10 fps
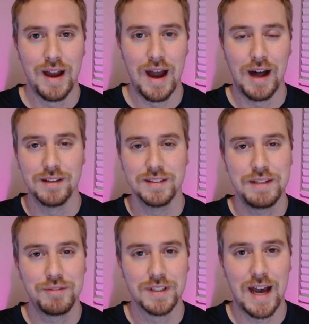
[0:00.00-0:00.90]

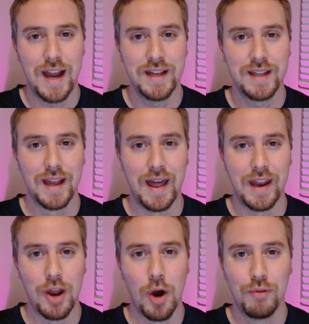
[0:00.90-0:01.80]
Leave a like,
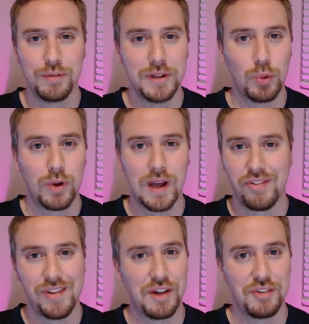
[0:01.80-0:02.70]
and hopefully we'll kind of
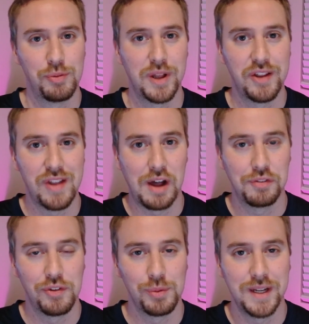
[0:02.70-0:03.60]
see how this plays out
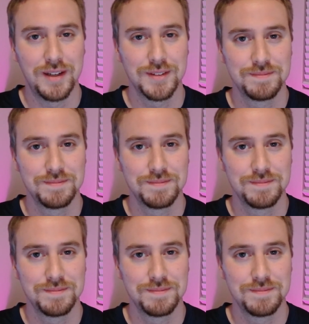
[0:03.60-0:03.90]
this week.